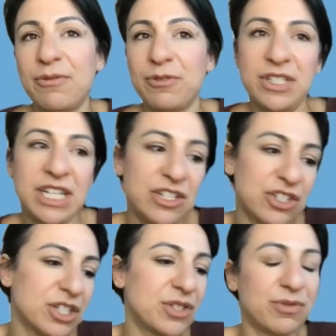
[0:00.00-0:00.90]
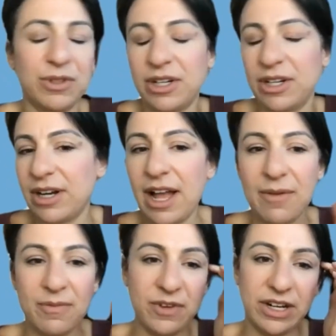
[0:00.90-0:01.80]
for teachers,
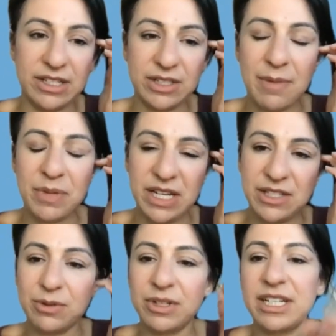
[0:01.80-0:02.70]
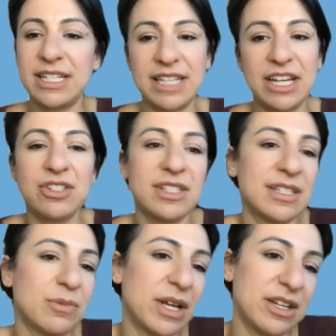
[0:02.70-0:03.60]
for various companies and organizations
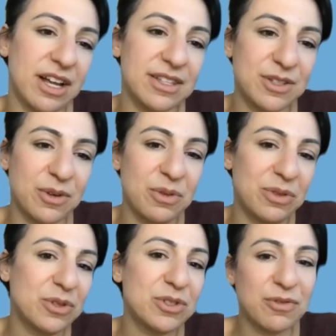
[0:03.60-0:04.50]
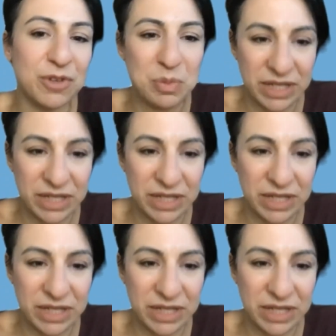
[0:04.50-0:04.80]
and whatnot. So those are a few